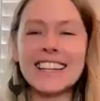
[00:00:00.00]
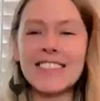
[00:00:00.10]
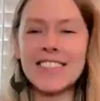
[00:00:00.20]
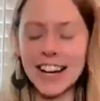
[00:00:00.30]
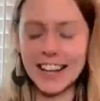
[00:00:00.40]
I
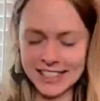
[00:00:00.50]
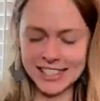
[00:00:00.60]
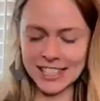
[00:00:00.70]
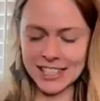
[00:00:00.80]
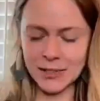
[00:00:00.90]
love that.
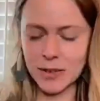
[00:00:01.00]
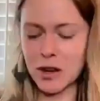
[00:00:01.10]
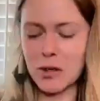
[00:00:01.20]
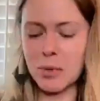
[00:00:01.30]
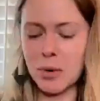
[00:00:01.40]
It's actually one
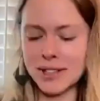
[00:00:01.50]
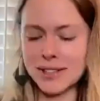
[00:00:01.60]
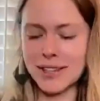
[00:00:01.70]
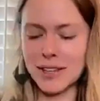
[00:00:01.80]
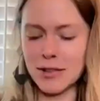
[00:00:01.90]
of the
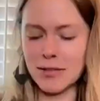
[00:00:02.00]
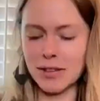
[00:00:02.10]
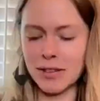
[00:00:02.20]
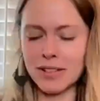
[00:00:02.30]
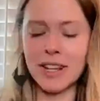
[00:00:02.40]
points
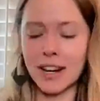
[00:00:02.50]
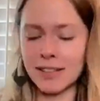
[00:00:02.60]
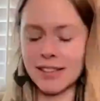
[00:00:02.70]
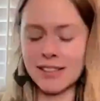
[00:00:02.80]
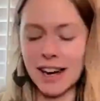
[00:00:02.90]
that I
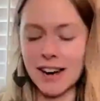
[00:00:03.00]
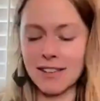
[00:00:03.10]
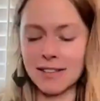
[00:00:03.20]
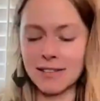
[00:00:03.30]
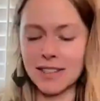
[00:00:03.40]
wrote
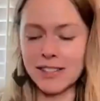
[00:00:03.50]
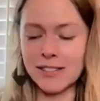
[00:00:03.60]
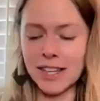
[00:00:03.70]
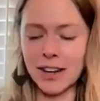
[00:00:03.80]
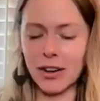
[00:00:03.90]
down when
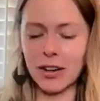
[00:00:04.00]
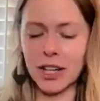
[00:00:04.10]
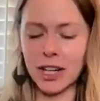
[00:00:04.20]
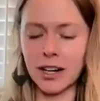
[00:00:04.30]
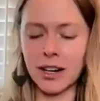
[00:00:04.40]
you said
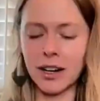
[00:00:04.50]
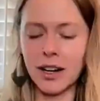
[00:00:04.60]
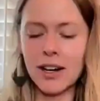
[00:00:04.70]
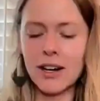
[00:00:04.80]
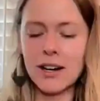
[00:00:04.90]
earlier,
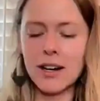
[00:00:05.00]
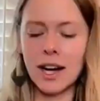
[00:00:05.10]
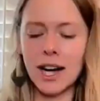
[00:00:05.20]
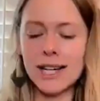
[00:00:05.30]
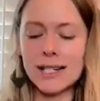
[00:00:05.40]

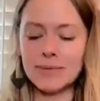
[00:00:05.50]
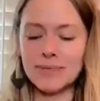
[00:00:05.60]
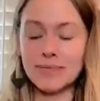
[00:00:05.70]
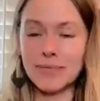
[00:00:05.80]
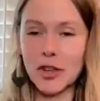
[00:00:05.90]

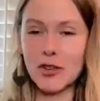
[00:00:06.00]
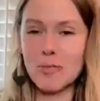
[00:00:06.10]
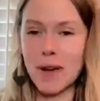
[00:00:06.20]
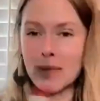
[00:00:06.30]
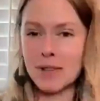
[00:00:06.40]

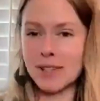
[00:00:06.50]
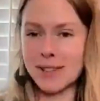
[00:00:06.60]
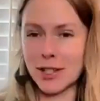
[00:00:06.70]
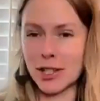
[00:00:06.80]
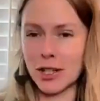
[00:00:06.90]
you might be
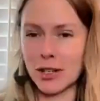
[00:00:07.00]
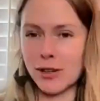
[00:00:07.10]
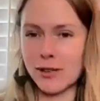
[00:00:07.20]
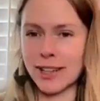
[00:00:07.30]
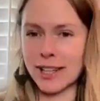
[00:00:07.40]
secure in
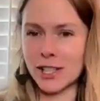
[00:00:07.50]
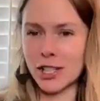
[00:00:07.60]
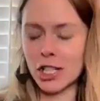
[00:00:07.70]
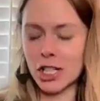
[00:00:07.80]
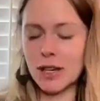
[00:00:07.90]
your
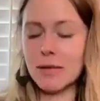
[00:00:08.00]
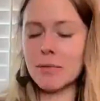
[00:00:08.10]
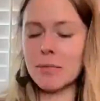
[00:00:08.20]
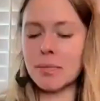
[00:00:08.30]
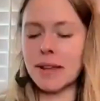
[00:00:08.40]
relationship,
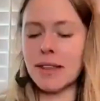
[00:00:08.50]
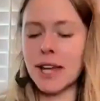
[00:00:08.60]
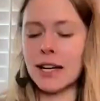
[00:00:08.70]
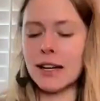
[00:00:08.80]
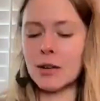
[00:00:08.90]
but
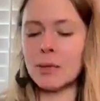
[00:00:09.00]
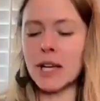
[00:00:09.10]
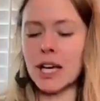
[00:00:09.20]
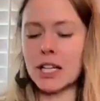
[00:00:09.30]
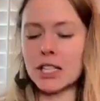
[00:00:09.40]
then you'll
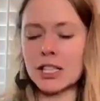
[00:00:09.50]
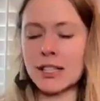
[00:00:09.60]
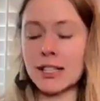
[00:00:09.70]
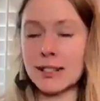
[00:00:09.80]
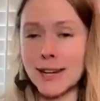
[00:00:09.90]
be
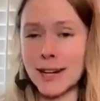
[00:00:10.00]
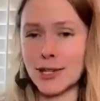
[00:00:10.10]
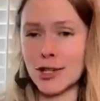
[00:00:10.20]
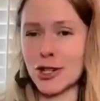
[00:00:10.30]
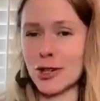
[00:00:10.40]
anxiously
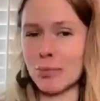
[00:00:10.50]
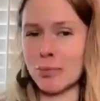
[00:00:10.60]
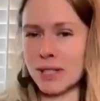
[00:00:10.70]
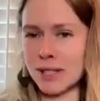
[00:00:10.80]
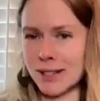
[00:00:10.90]
attached to your
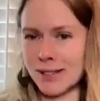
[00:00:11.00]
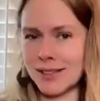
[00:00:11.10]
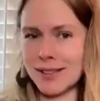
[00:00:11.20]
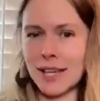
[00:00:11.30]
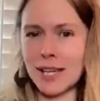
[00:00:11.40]
business.